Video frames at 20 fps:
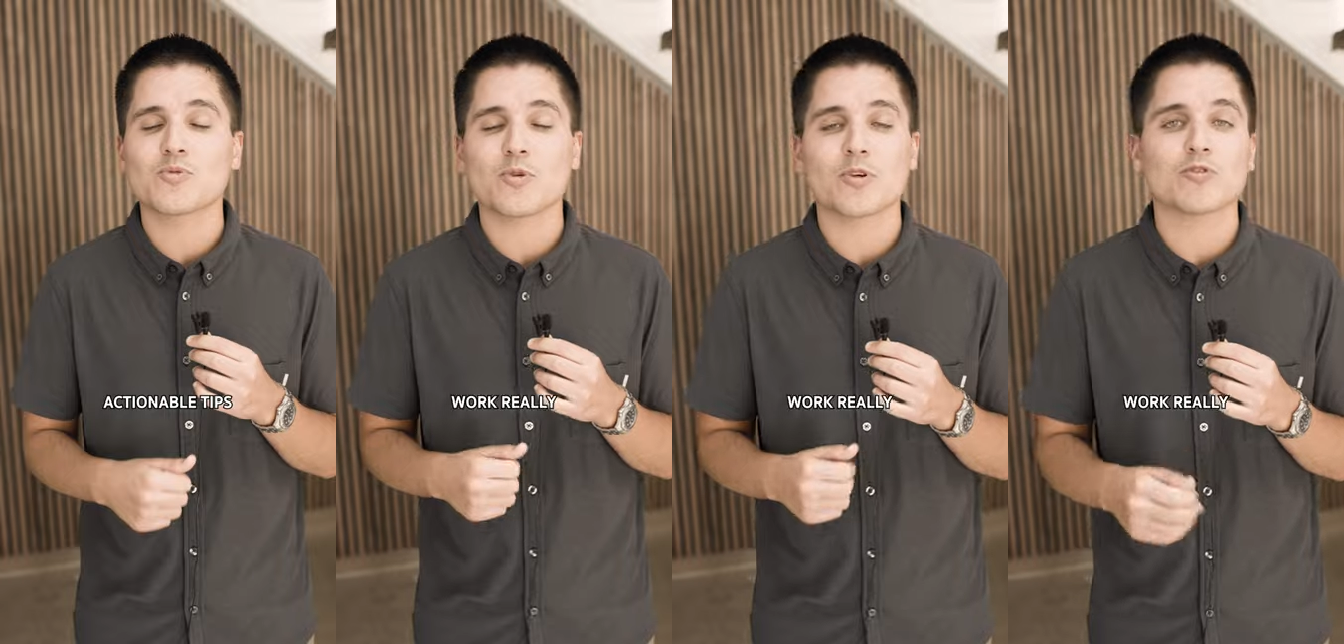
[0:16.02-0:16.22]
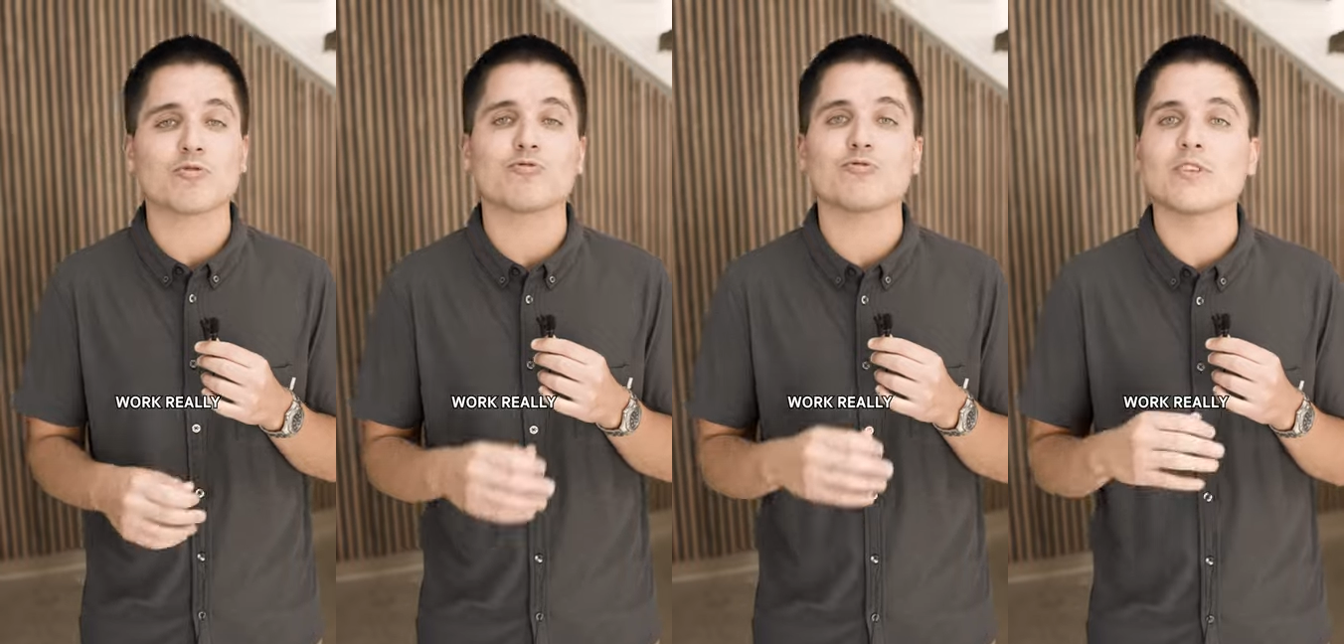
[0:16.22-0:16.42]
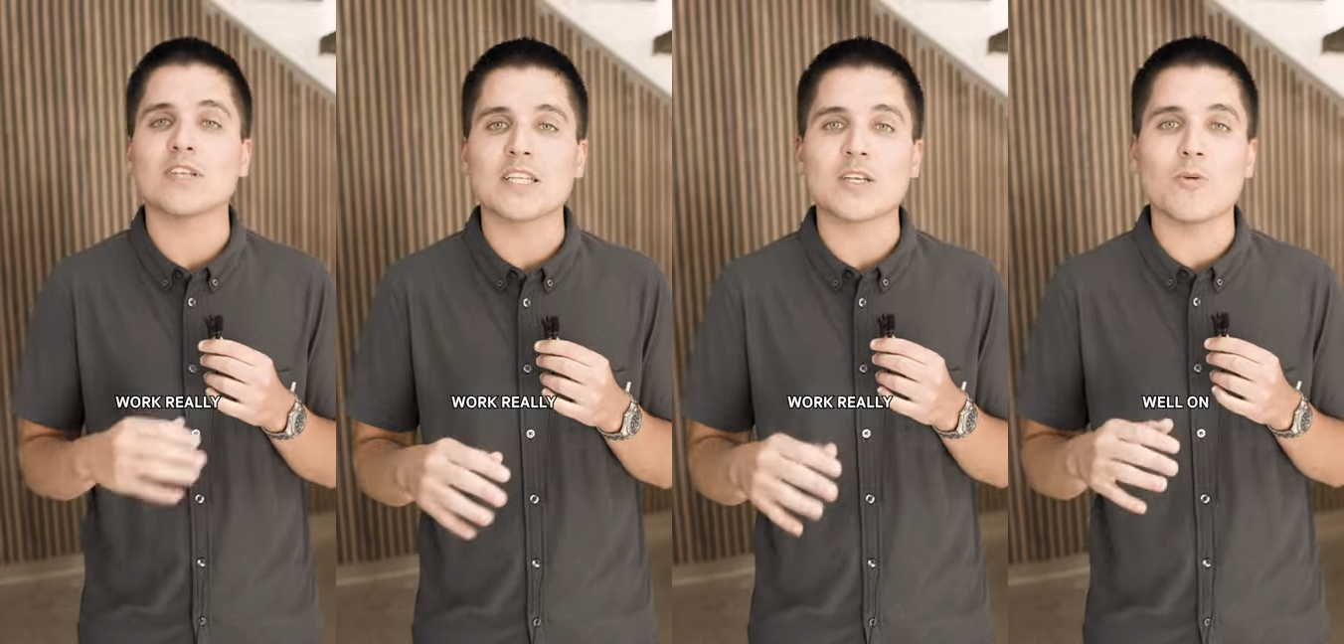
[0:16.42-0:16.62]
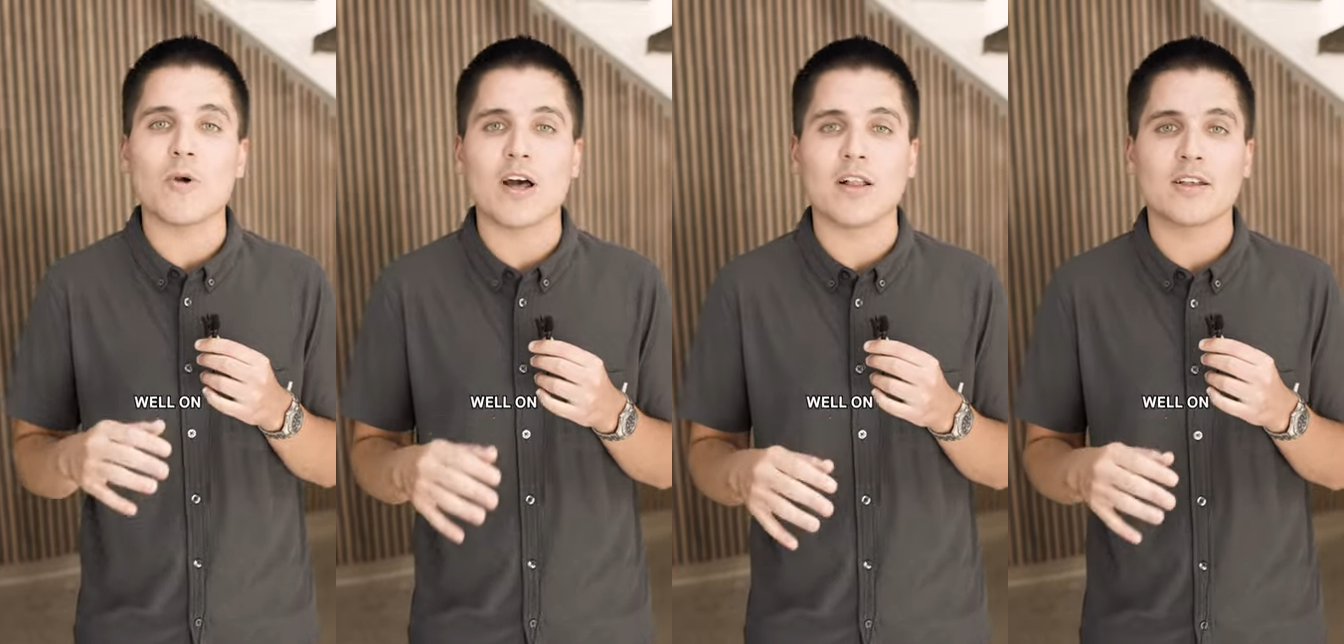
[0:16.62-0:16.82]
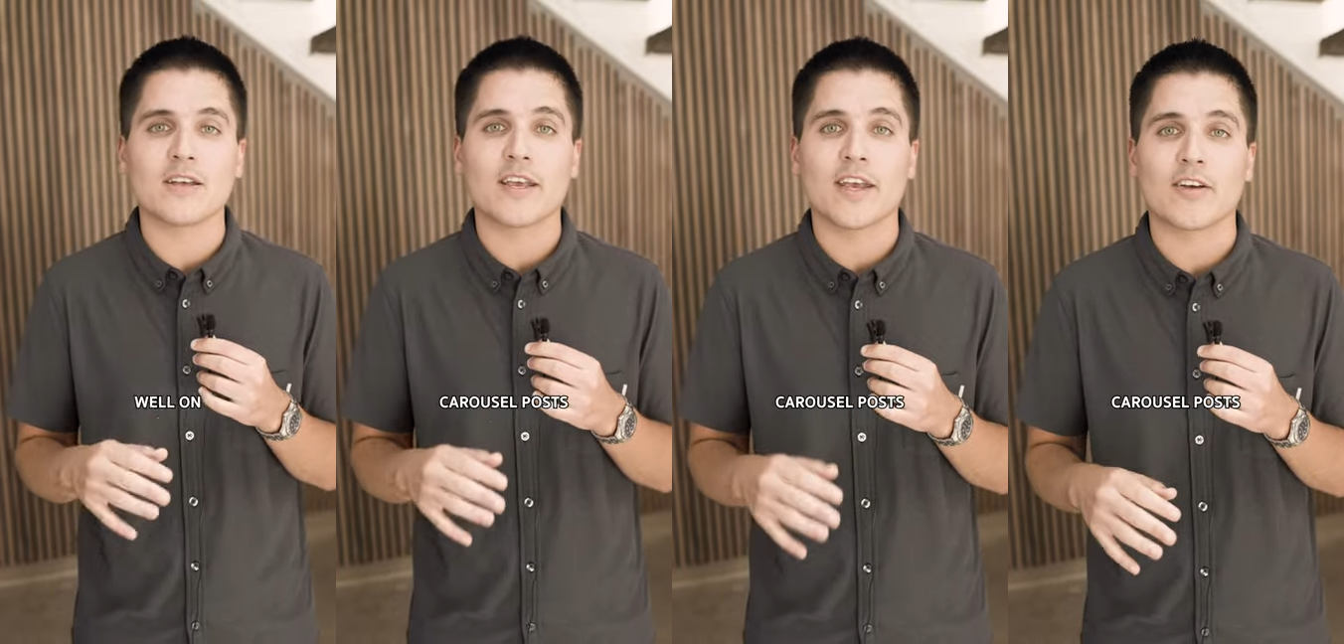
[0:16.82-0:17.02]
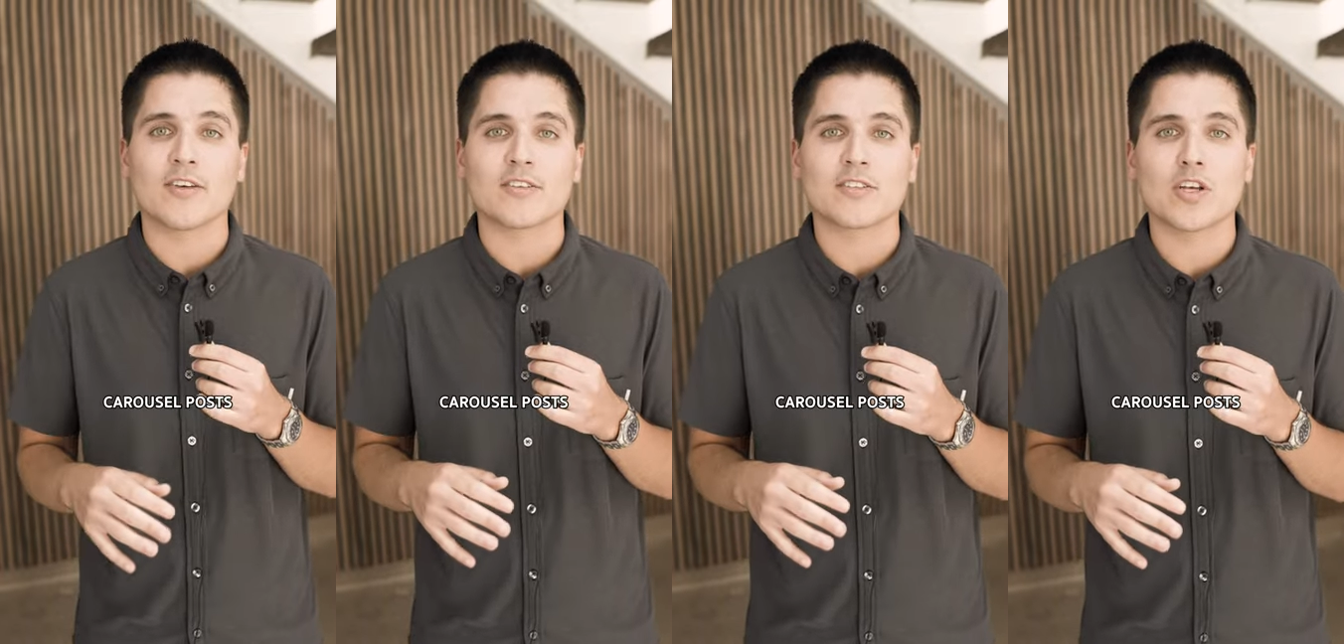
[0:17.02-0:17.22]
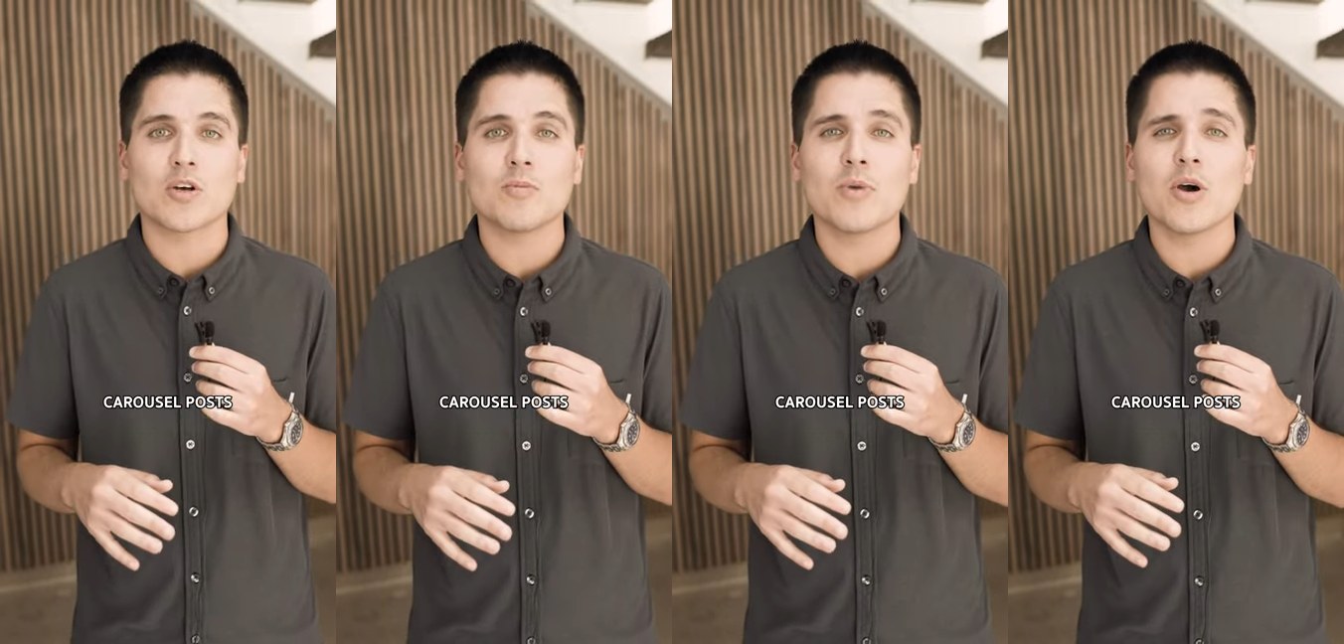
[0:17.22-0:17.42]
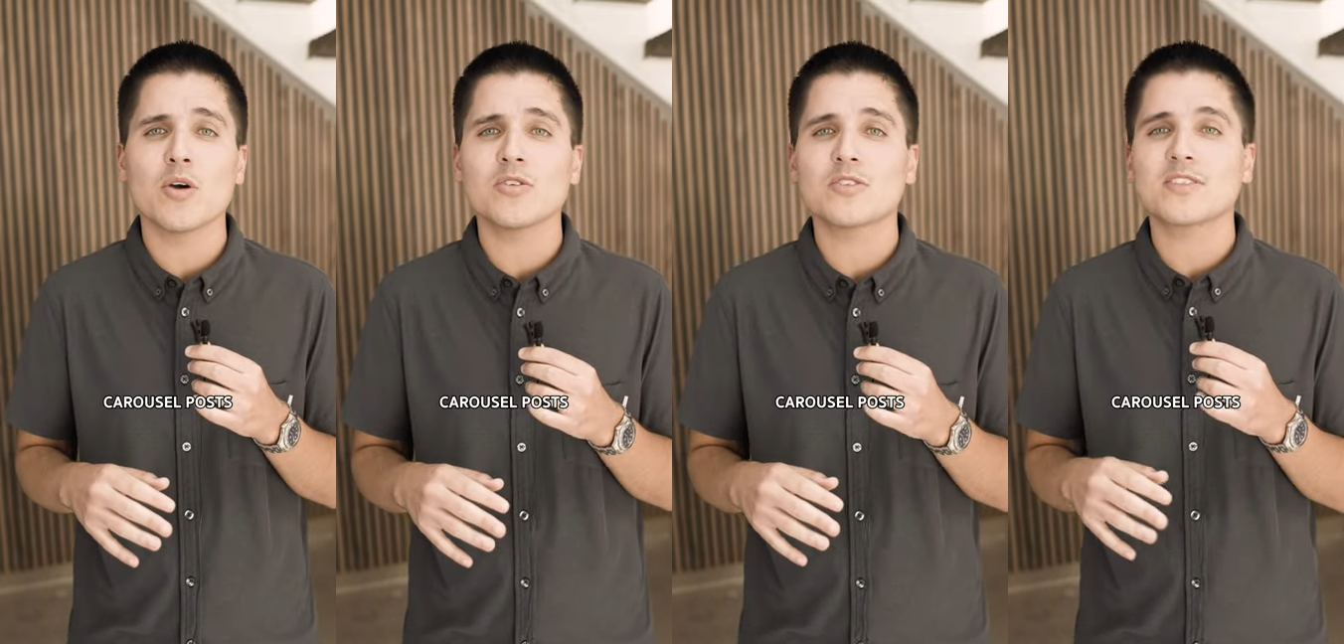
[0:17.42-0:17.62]
work really well in carousel
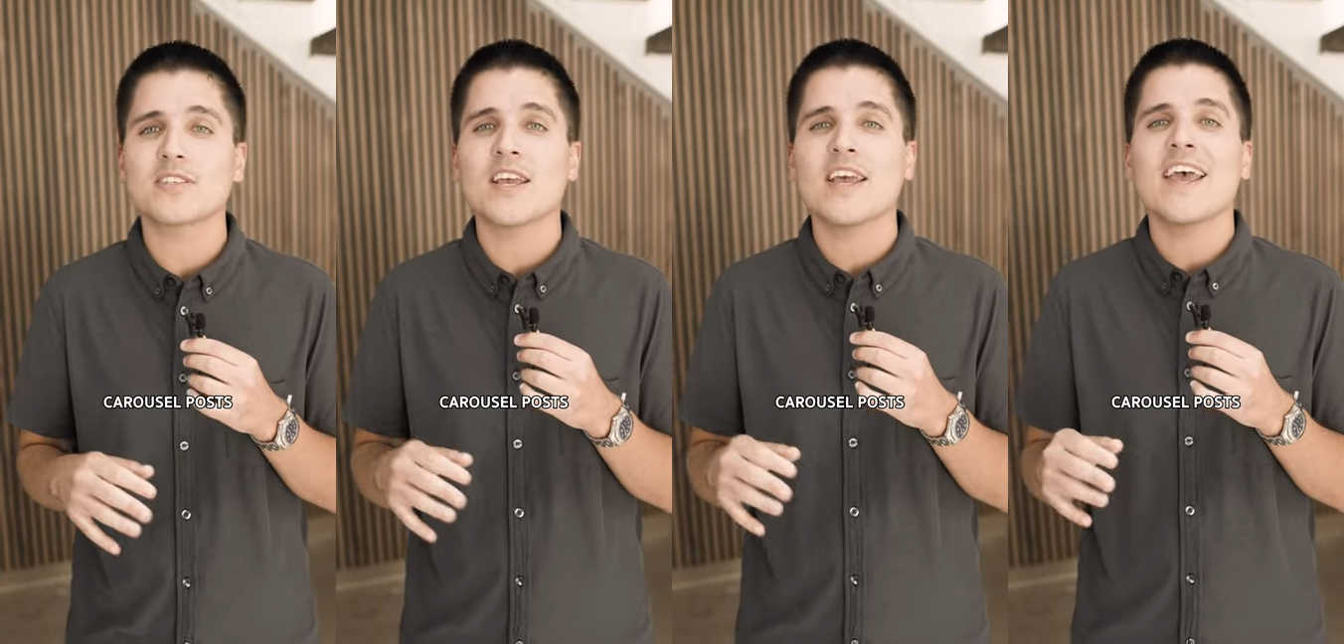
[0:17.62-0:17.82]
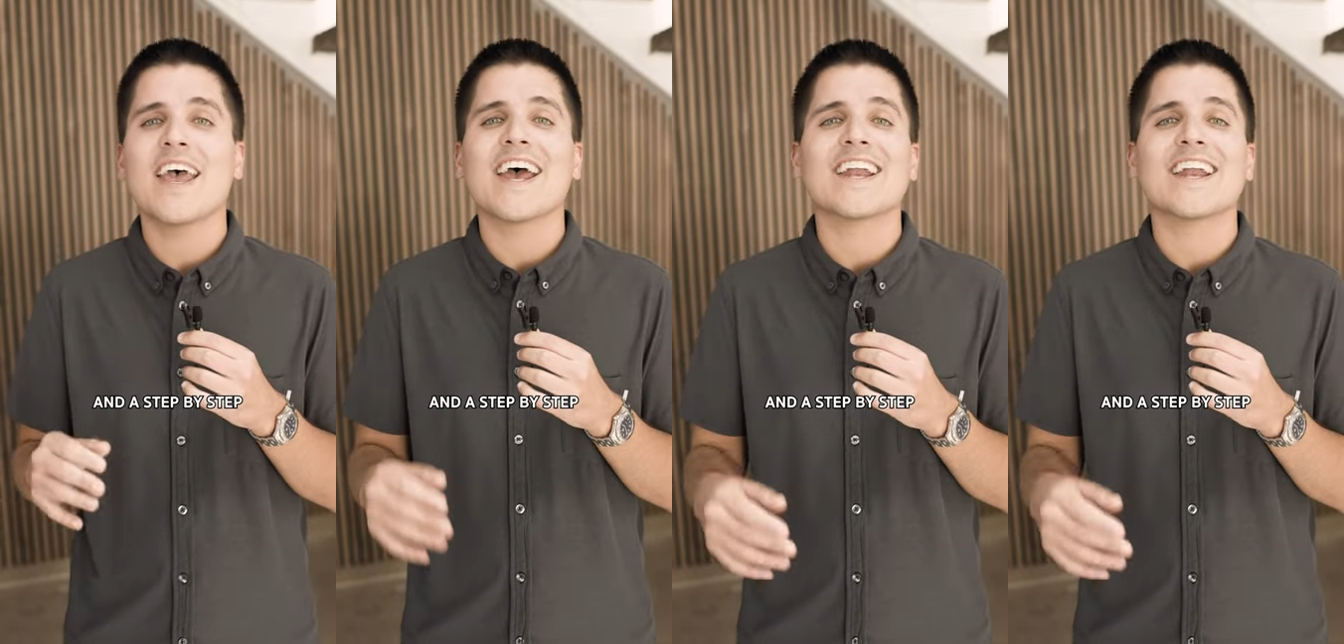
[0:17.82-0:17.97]
posts,